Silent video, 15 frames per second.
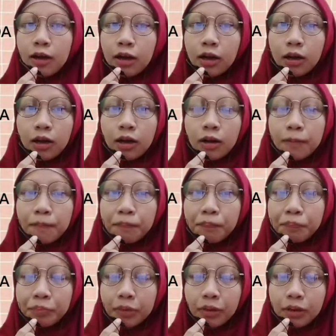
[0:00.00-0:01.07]
uh,
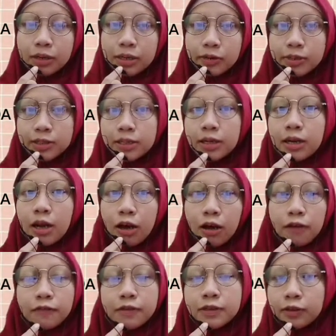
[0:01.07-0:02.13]
the reason
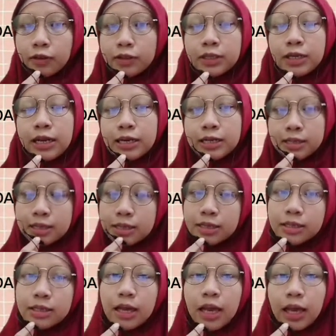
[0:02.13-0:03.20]
of discourse
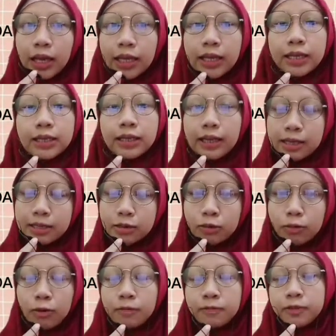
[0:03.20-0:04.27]
analysis in
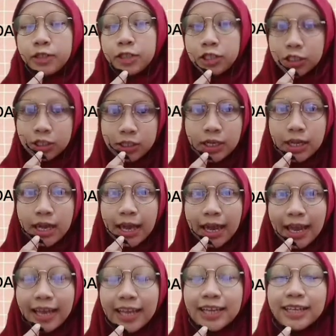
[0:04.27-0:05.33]
classroom conversation
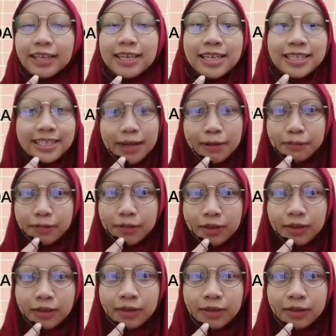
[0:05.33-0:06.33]
and the example.